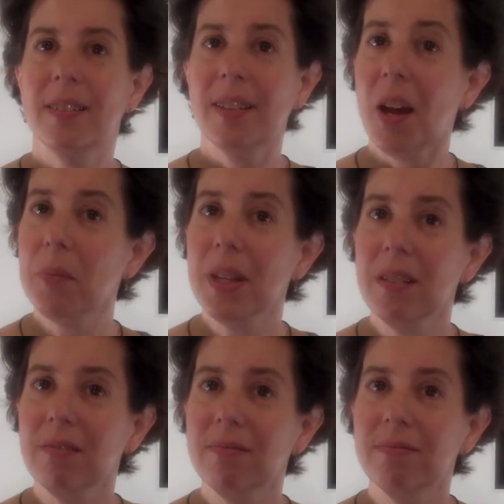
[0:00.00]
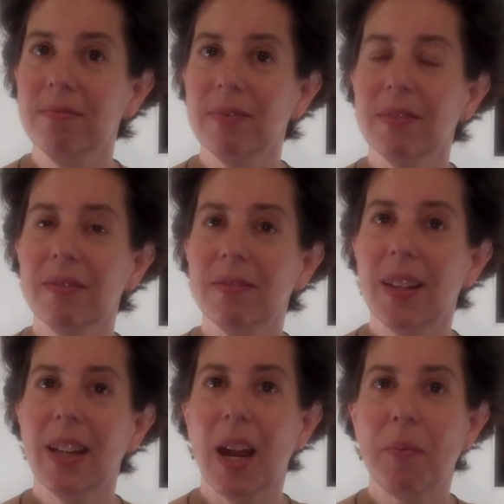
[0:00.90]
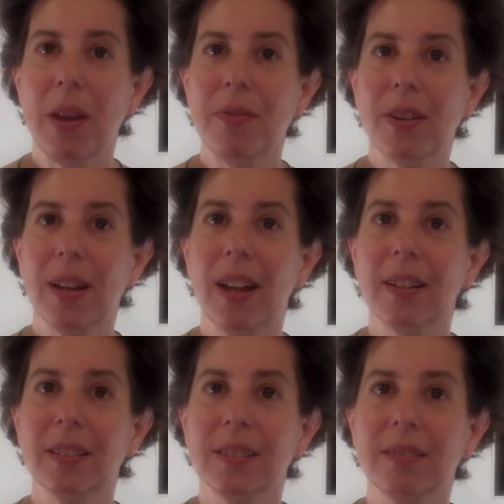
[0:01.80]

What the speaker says: Tell me, and I may forget.